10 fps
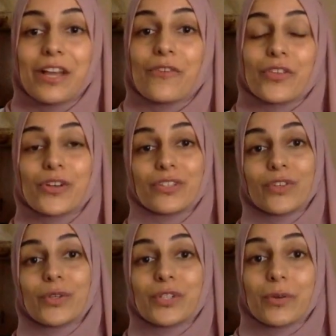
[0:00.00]
For those of
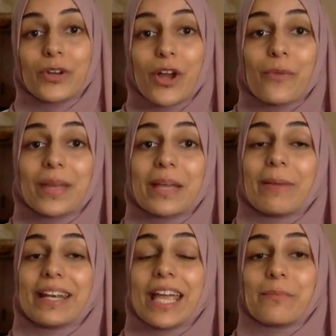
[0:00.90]
you who don't know me, my
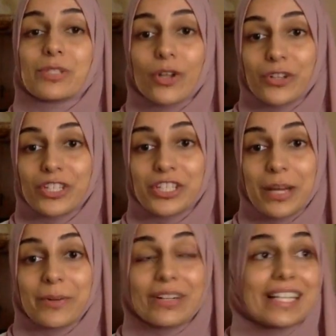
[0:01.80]
name's Dr.
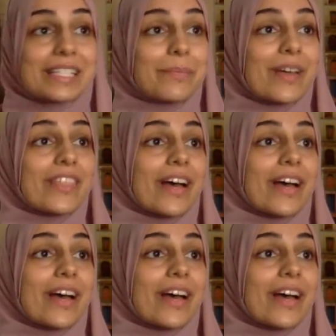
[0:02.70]
Gemma Elizabeth.